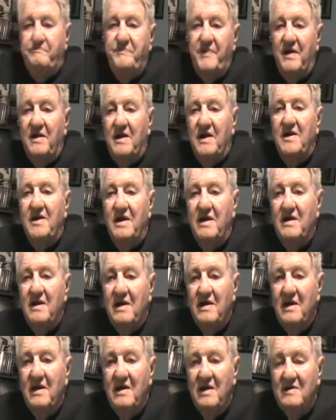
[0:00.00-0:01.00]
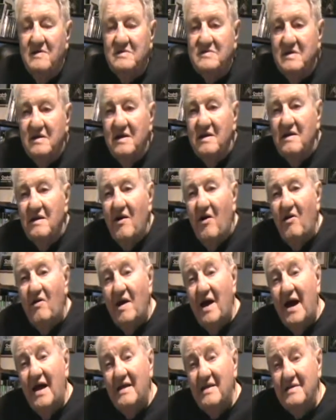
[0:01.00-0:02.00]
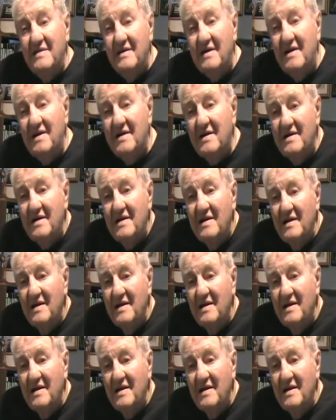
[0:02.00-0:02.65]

belly, but to get it all out of there.